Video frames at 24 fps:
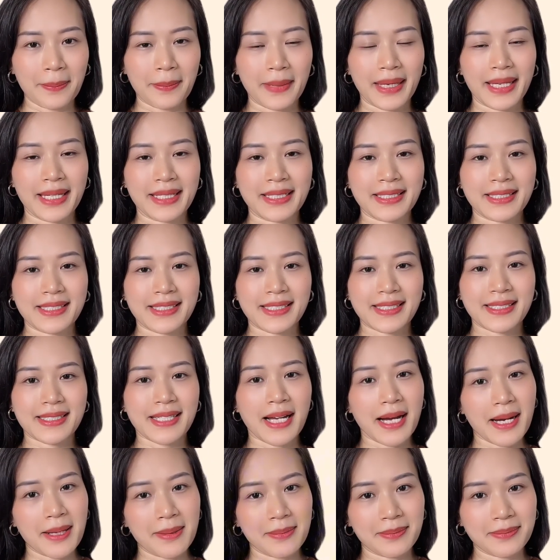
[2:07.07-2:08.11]
means
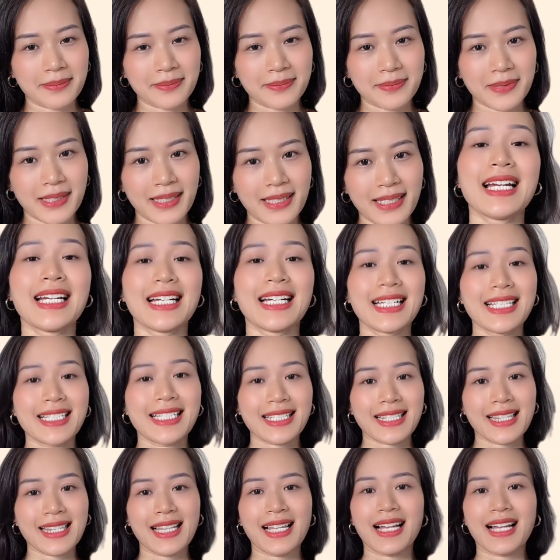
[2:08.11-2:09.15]
turn.
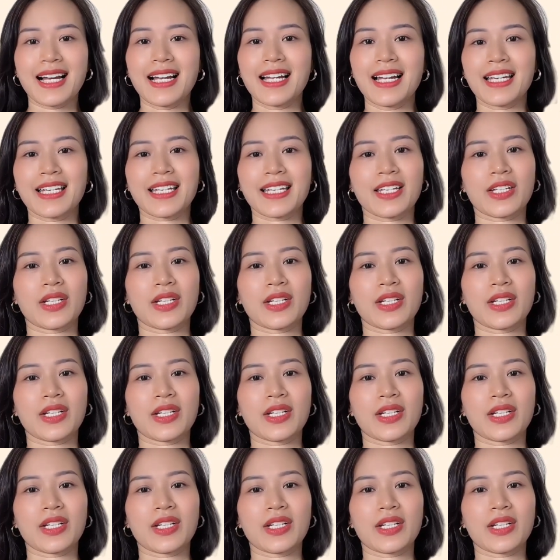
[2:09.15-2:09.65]
It's like